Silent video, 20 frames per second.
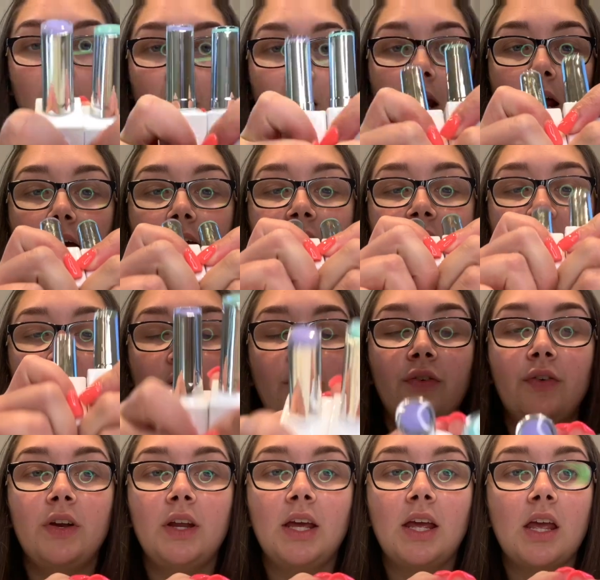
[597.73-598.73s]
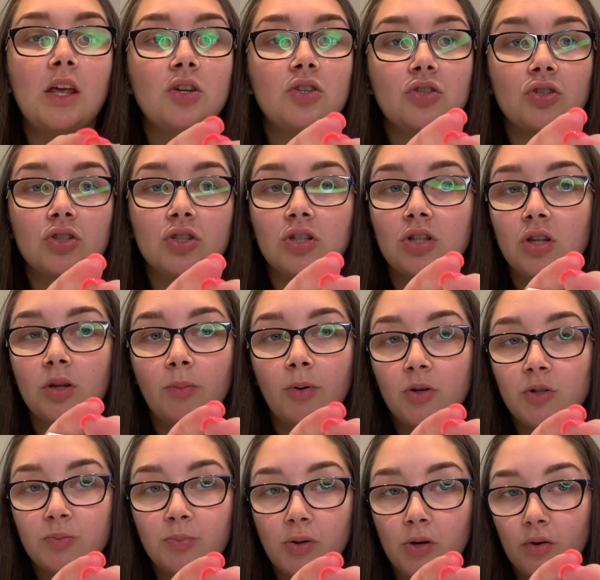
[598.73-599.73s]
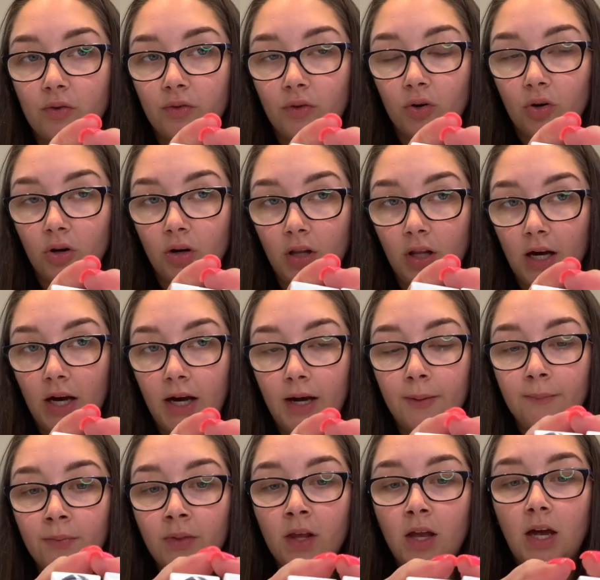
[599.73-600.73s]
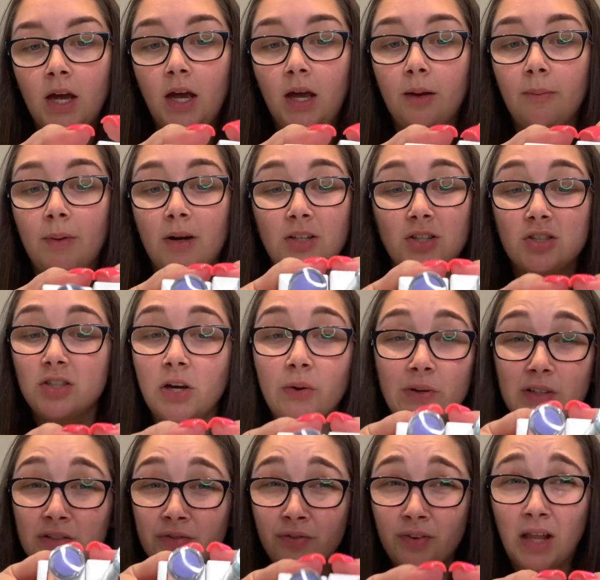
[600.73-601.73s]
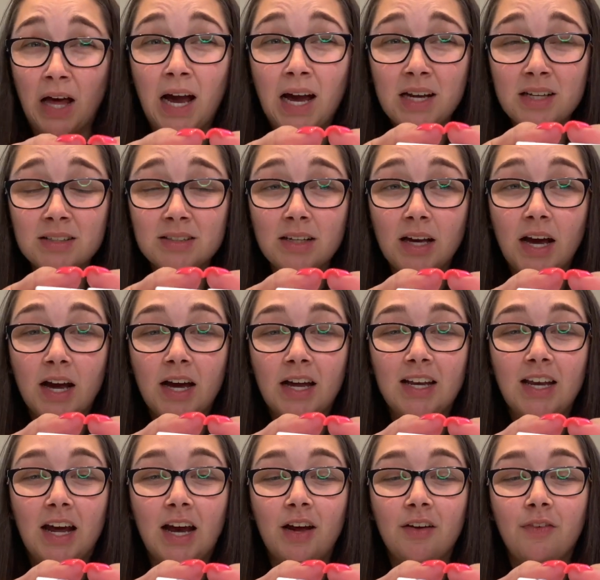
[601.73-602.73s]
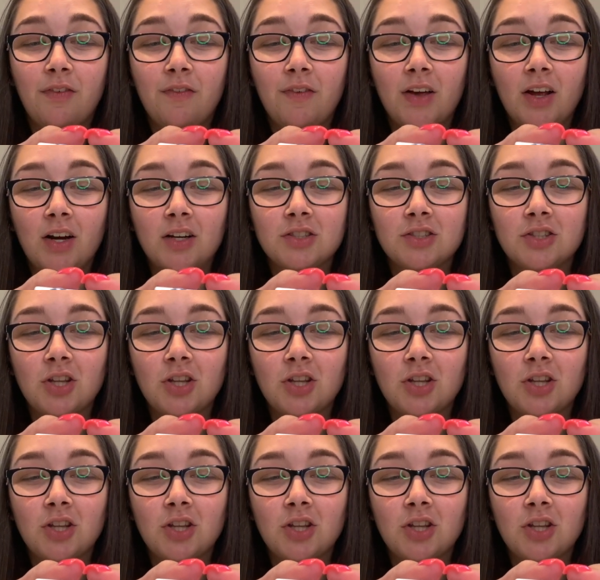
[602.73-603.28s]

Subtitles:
Like, Tiffany is just the most beautiful colour. And so is flax. And I feel as